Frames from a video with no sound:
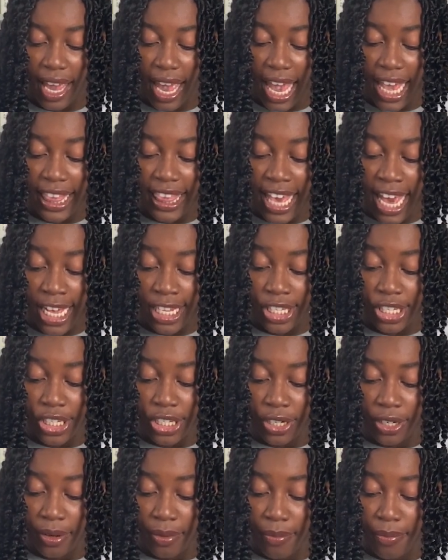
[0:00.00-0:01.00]
And that's
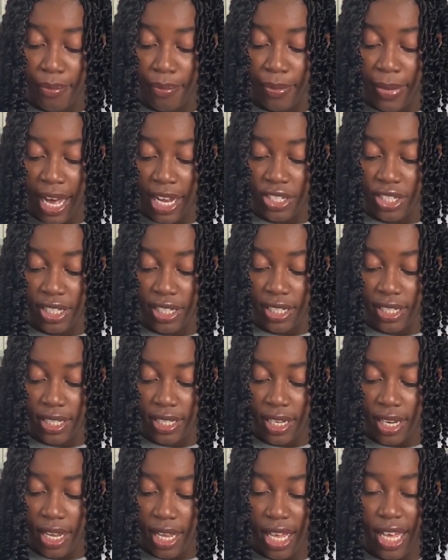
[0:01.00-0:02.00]
your
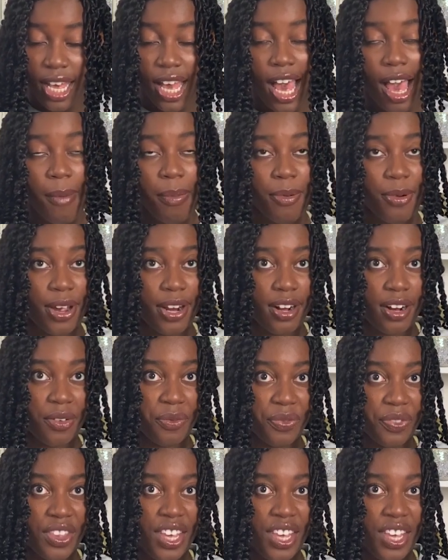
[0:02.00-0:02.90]
modulus operator.